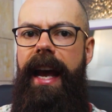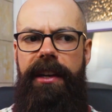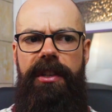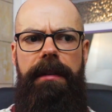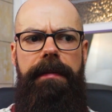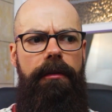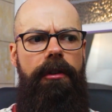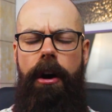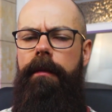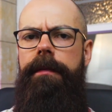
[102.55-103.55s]
actually feel
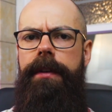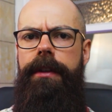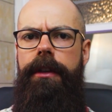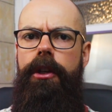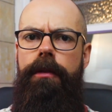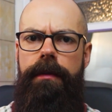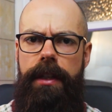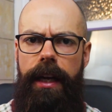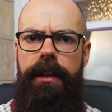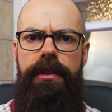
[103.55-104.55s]
confident that you've
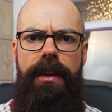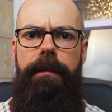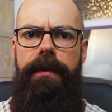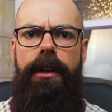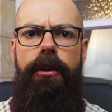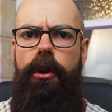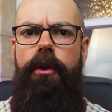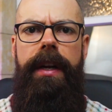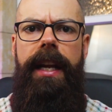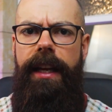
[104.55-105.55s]
done something
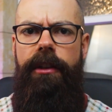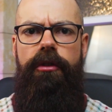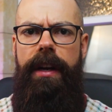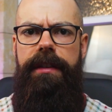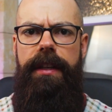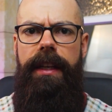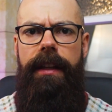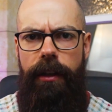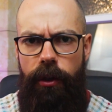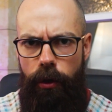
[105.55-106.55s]
new and interesting and
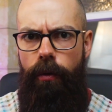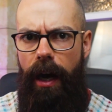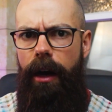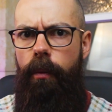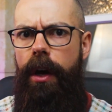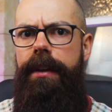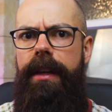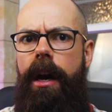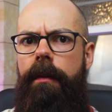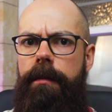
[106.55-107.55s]
that you are
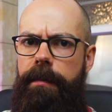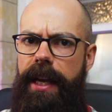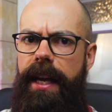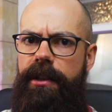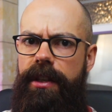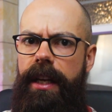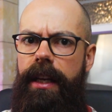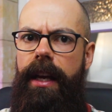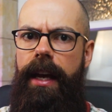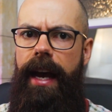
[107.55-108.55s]
worthy of a PhD.